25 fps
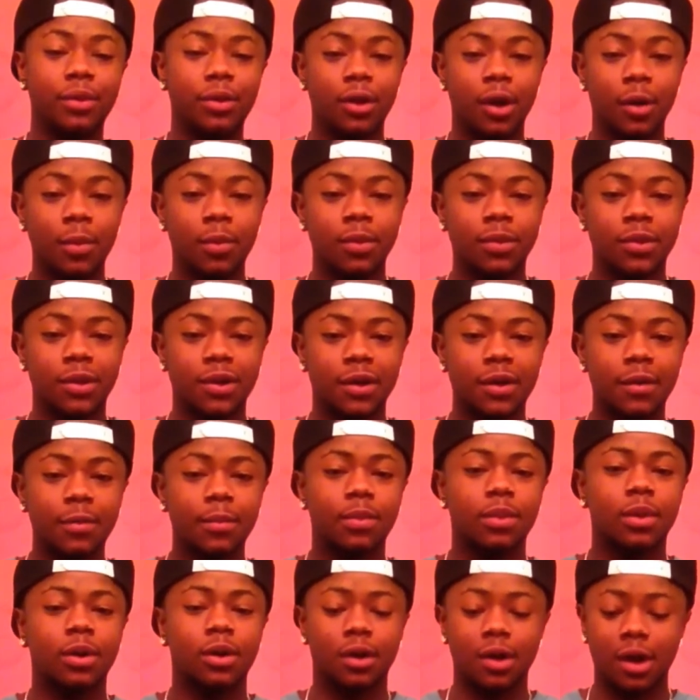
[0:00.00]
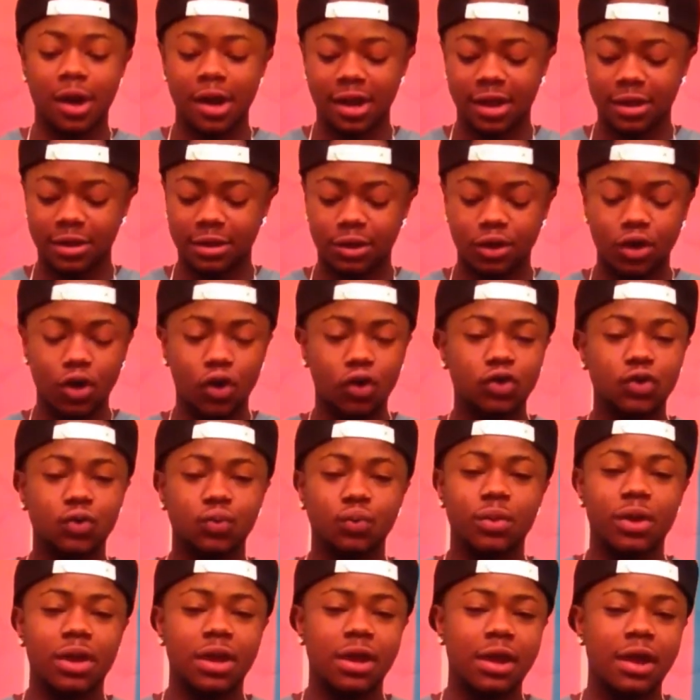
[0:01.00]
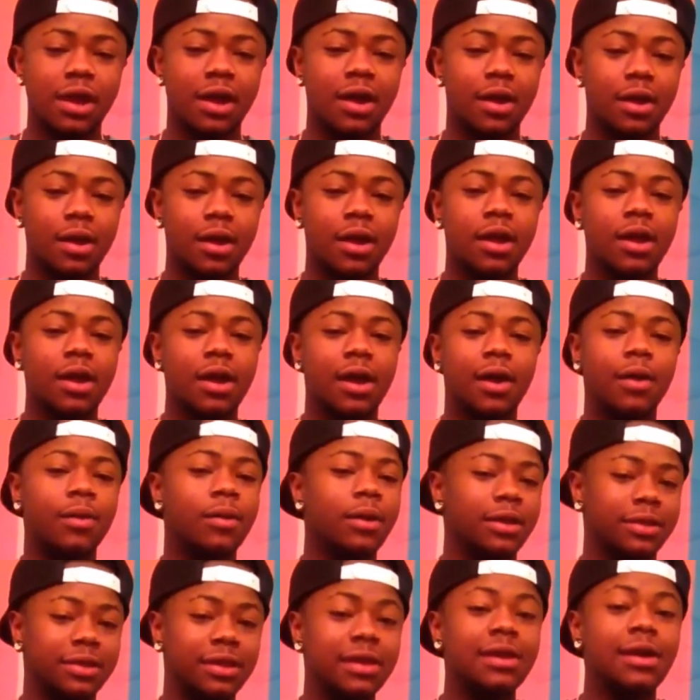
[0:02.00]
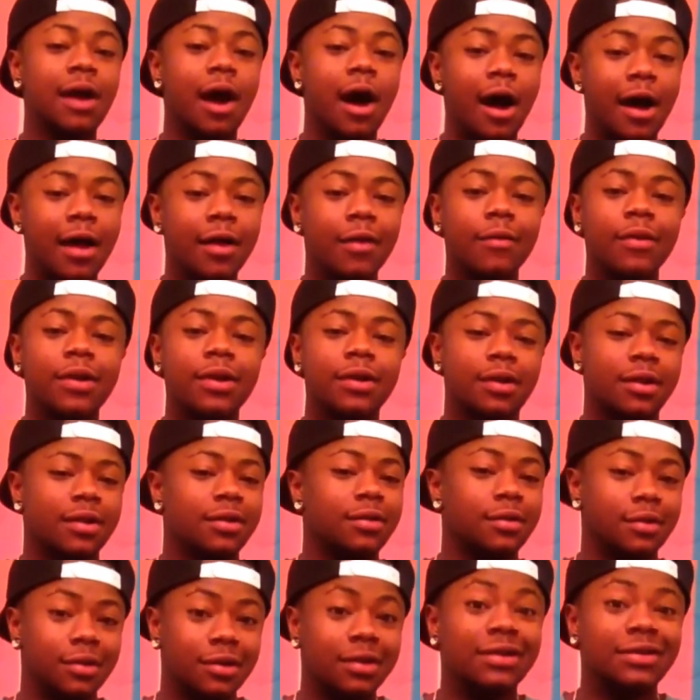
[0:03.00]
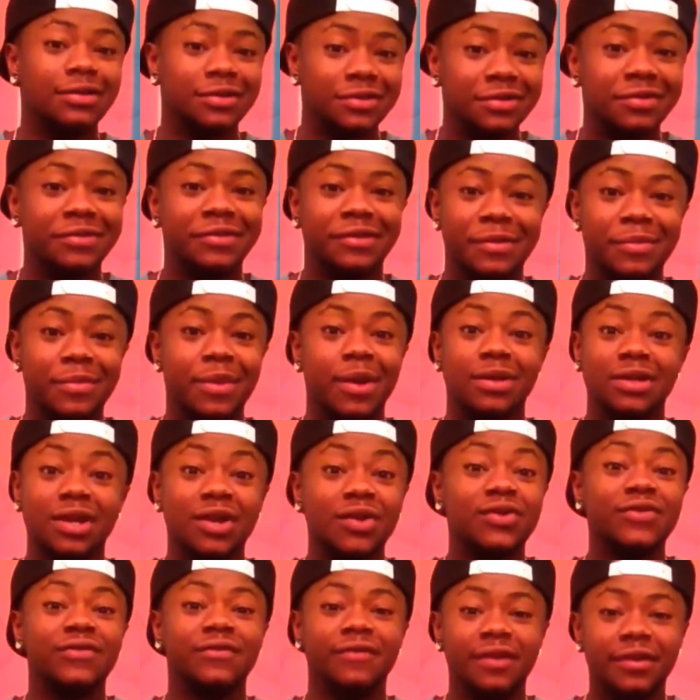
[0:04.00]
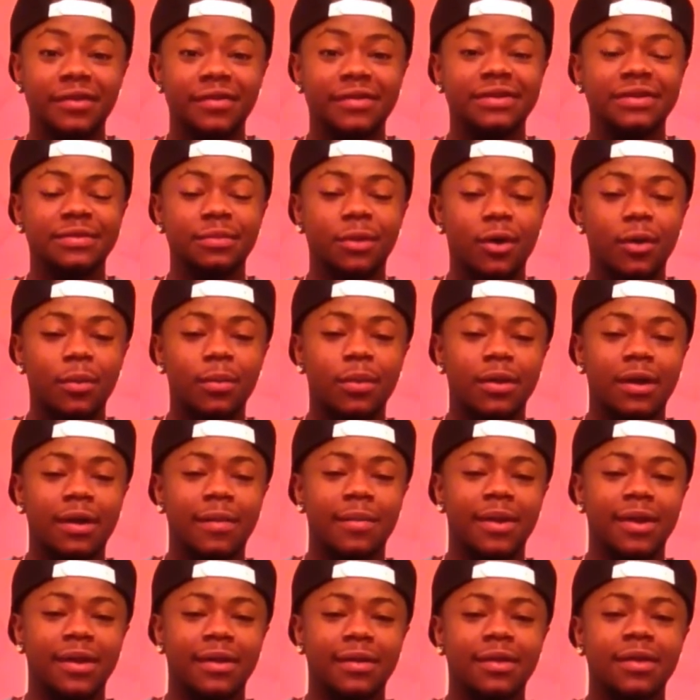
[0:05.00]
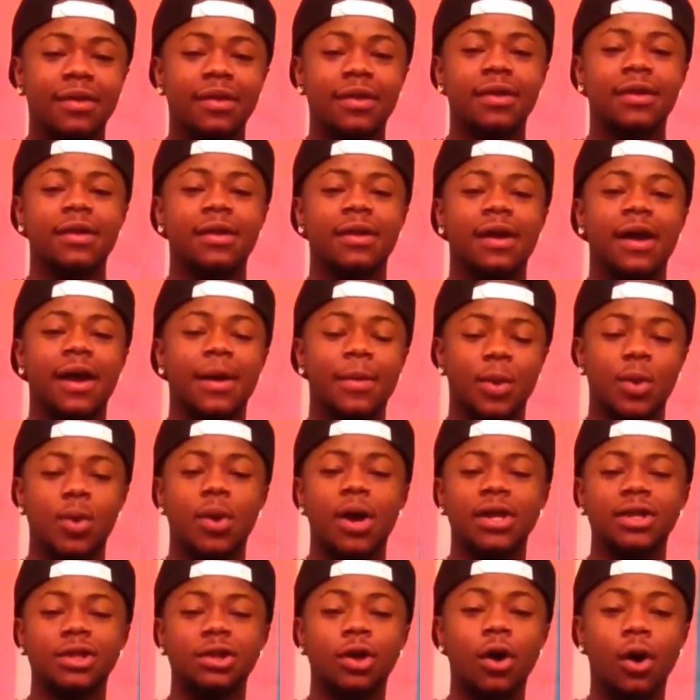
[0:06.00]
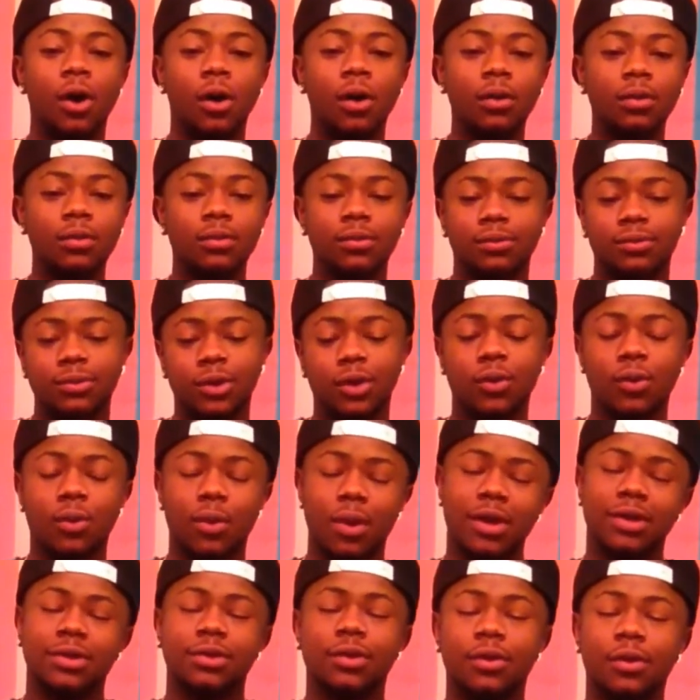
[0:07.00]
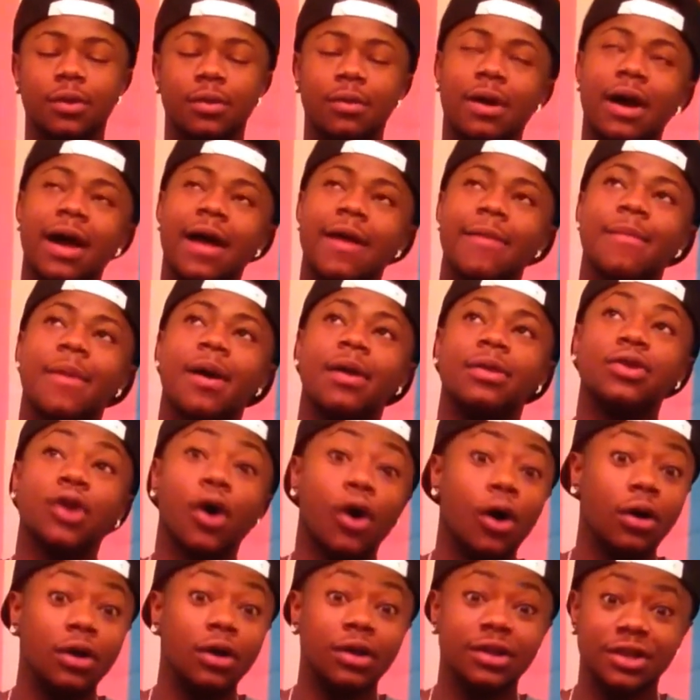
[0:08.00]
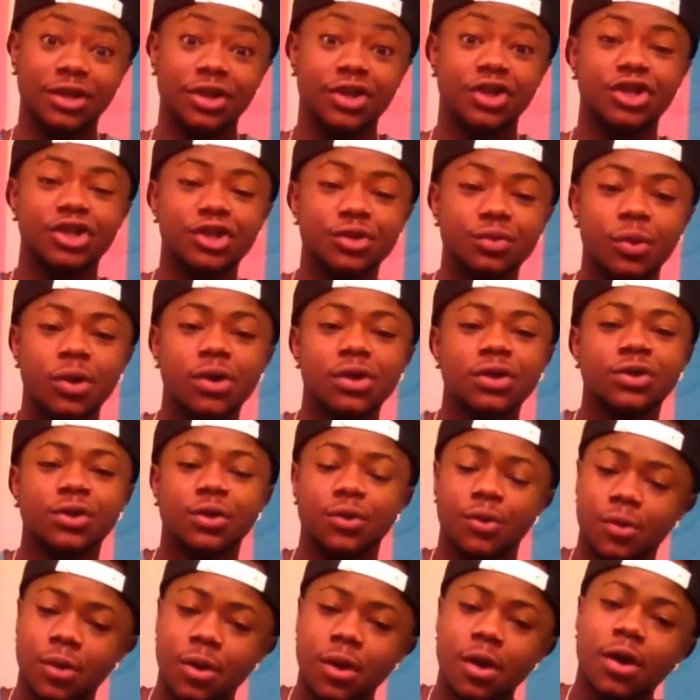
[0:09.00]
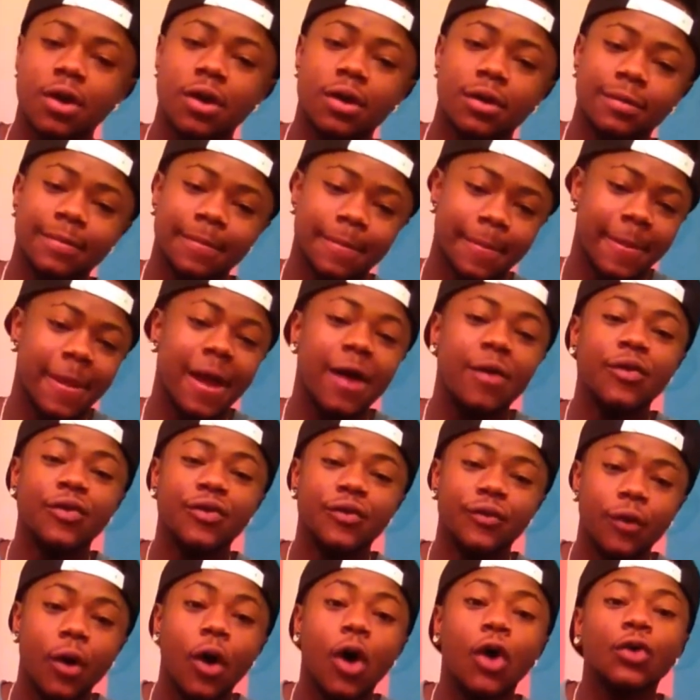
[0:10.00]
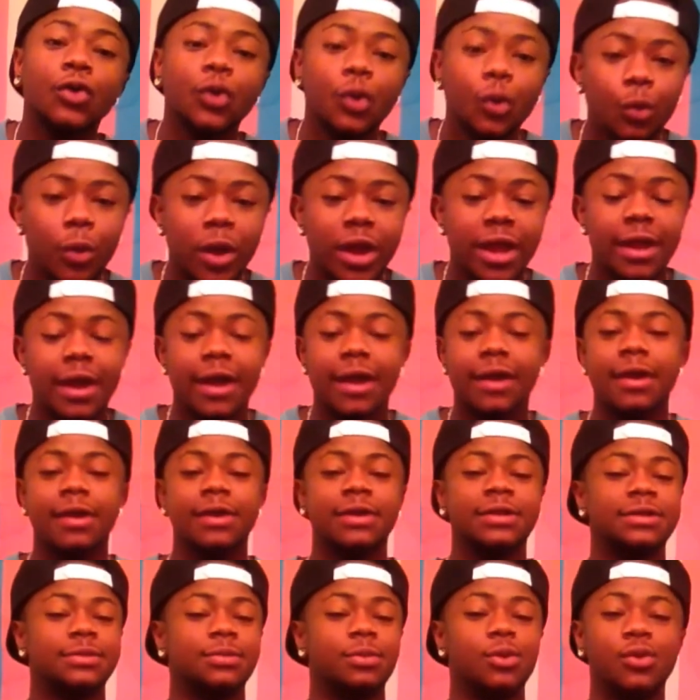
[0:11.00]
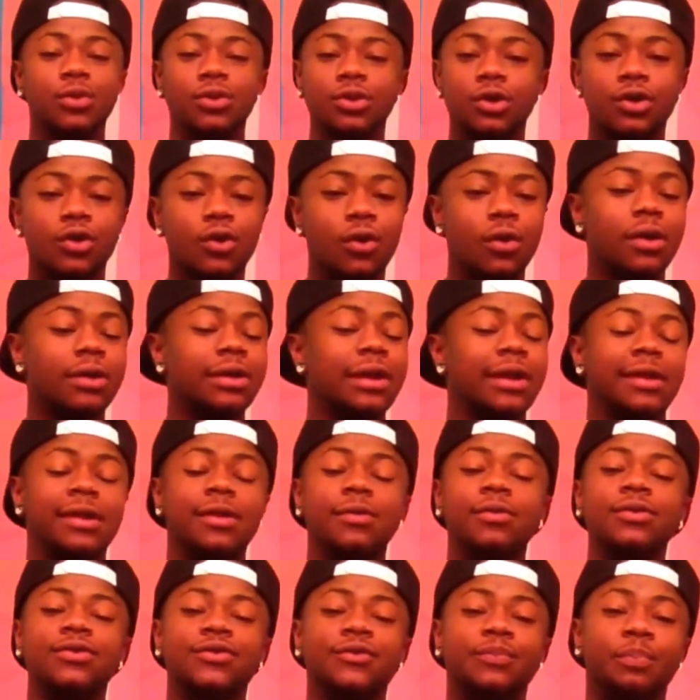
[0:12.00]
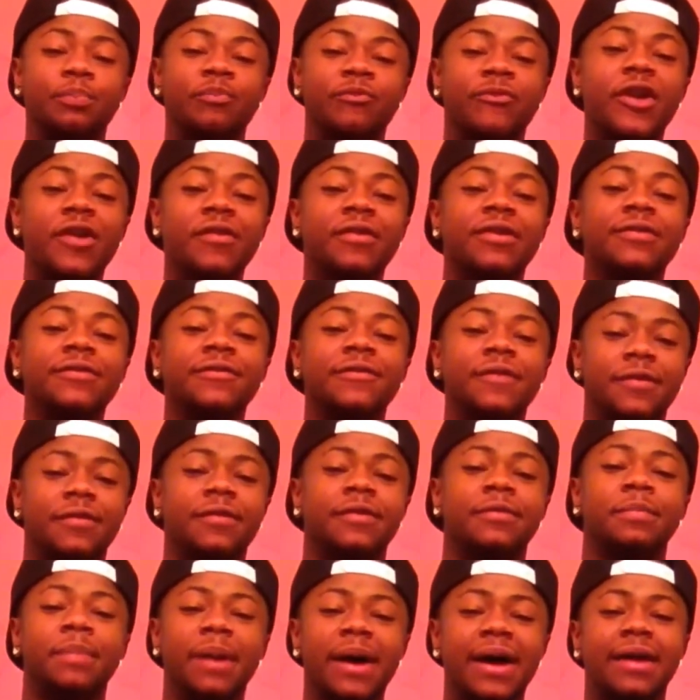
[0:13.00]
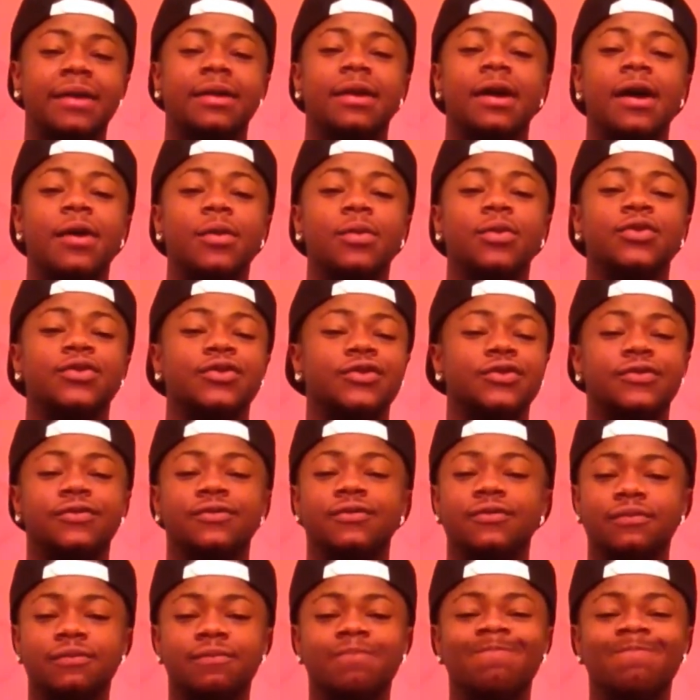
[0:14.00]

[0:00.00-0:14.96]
broke up with her, but I had lost weight. I think I weigh like 110 pounds. I was very small, but I'm not quite tall. I'm taller than she was, so I was underweight and I smoked a lot. Like, it was very, very bad. I was